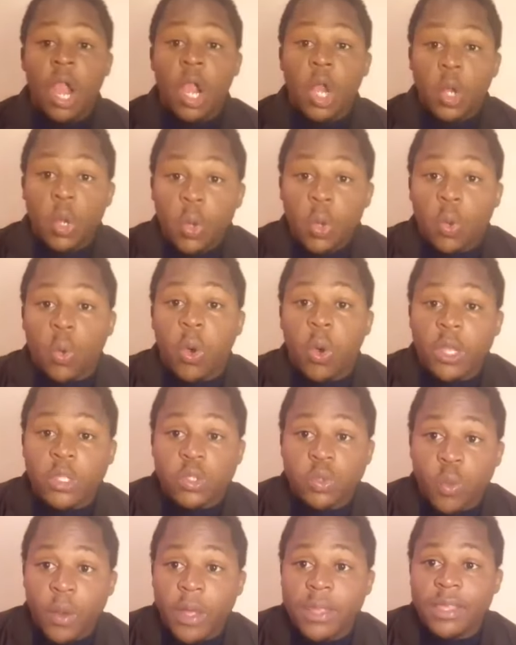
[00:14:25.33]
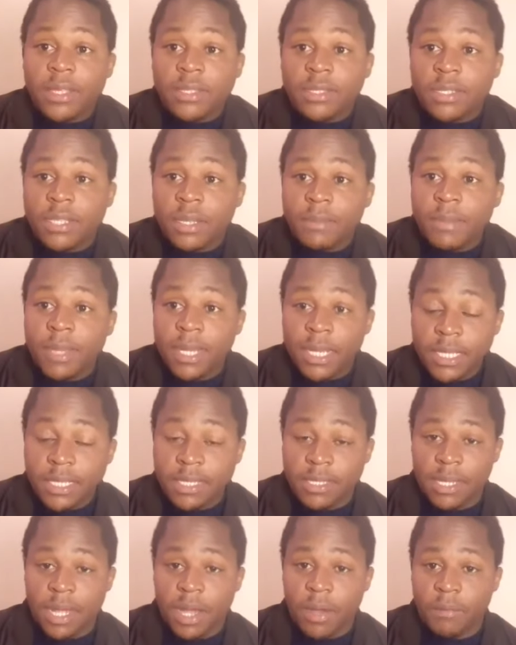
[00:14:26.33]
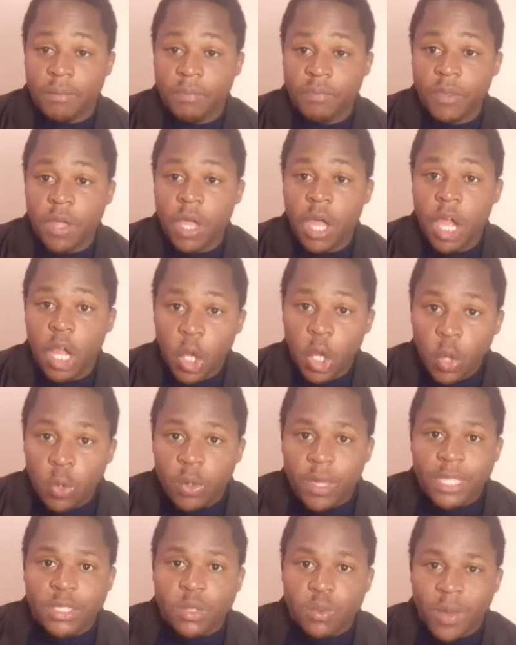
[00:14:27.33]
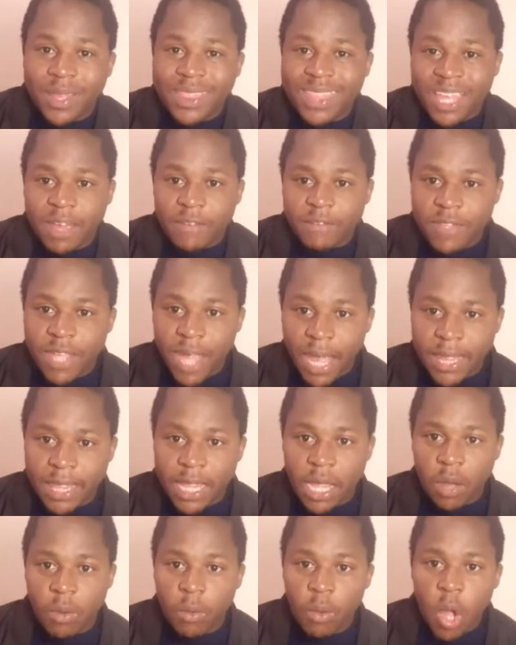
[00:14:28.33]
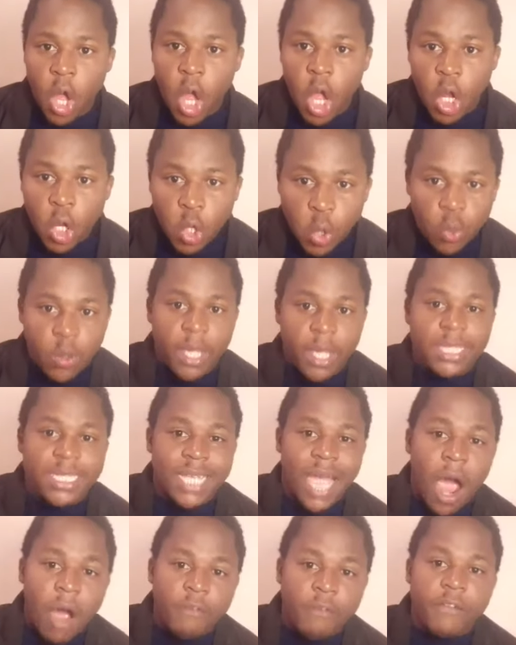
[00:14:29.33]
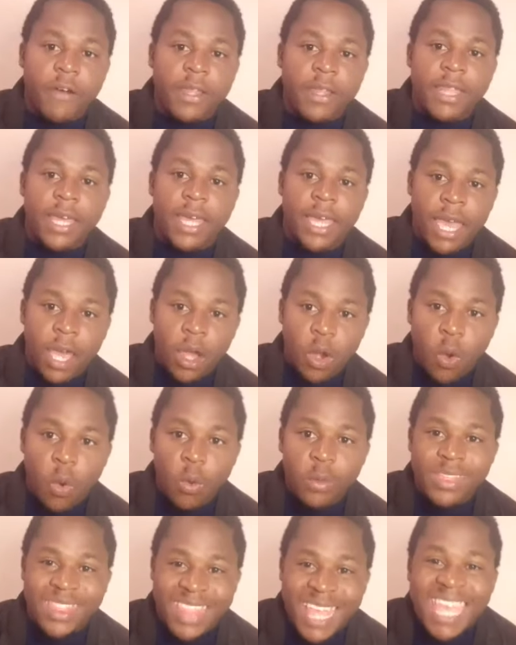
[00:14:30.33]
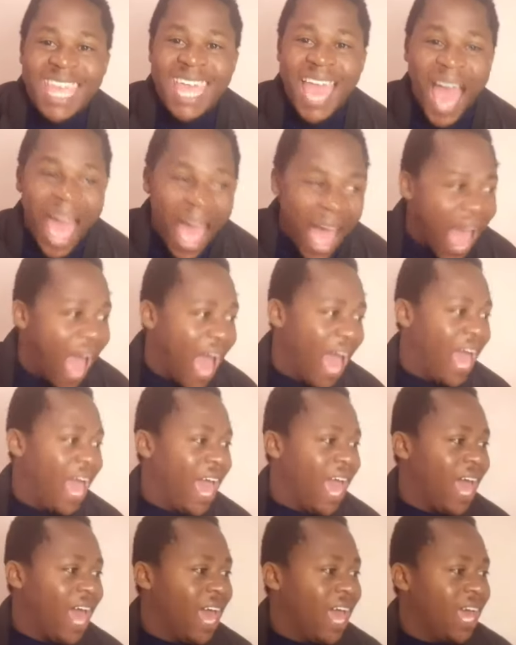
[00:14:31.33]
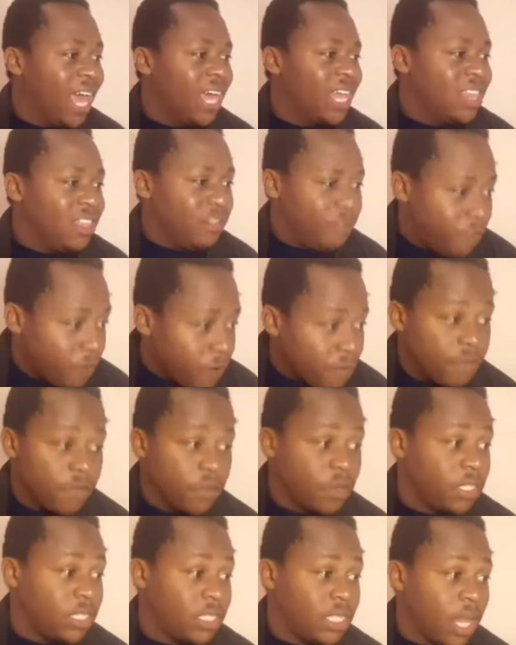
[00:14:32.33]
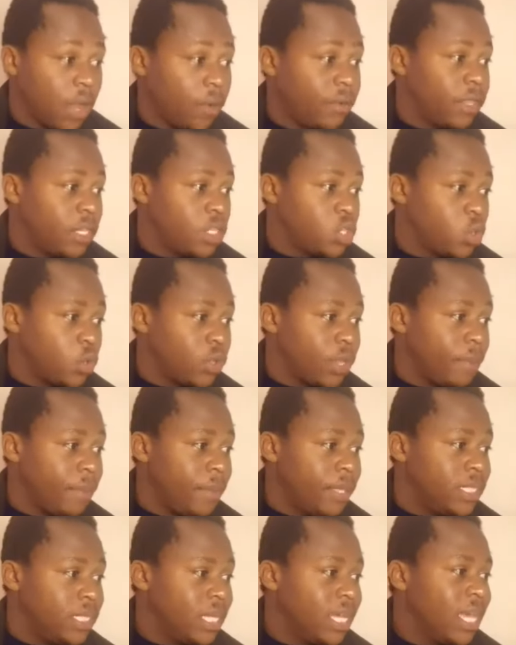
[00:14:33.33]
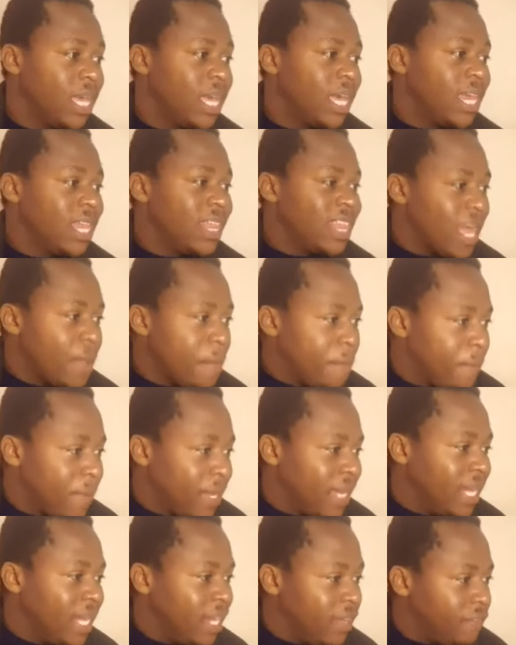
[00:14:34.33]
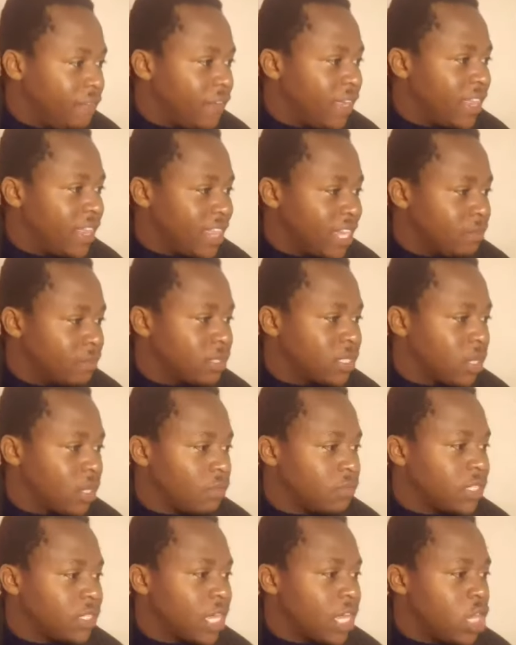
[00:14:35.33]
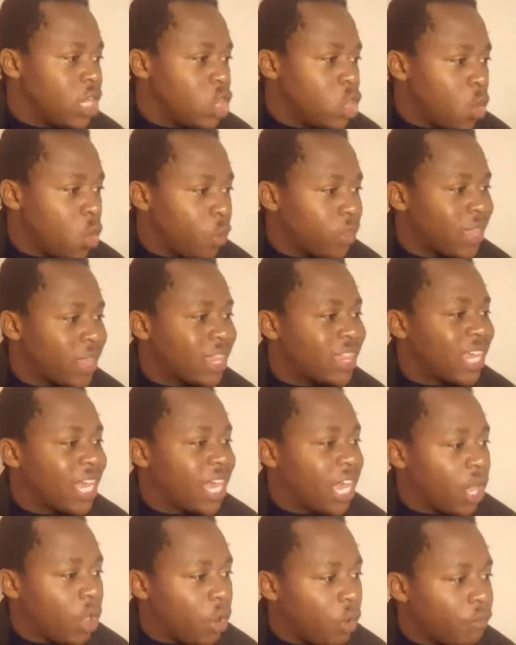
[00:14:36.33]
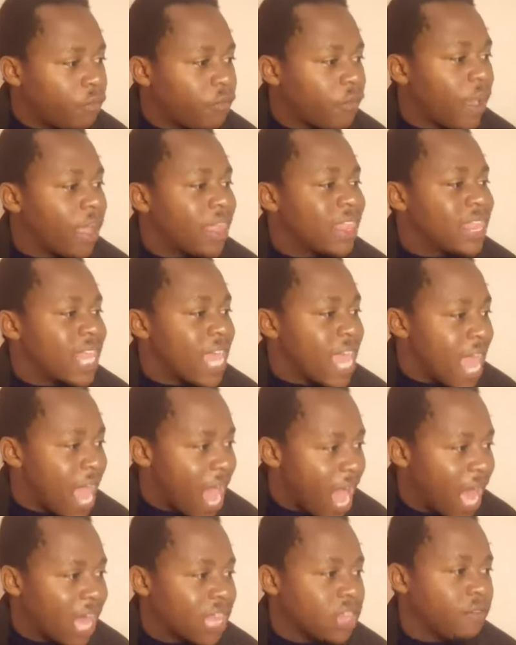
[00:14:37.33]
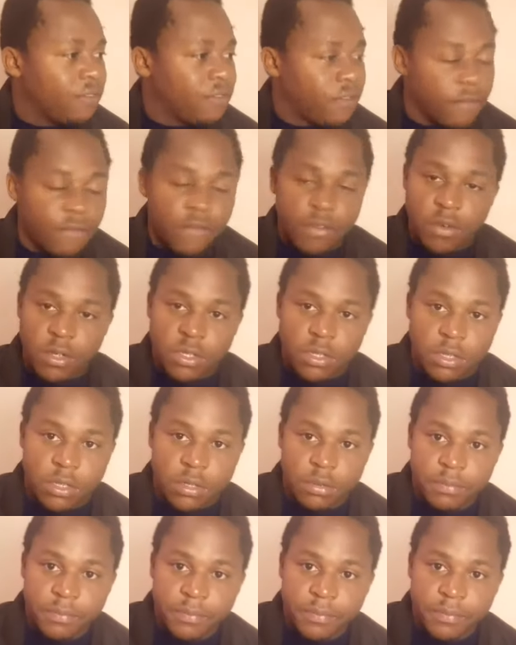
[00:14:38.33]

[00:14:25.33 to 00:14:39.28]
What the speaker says: look at where this team is now. Look at what they have done now. Look at how far they can go. They are the favorites now in the tournament. They believe in themselves. They know that they can go far. They are the favorites.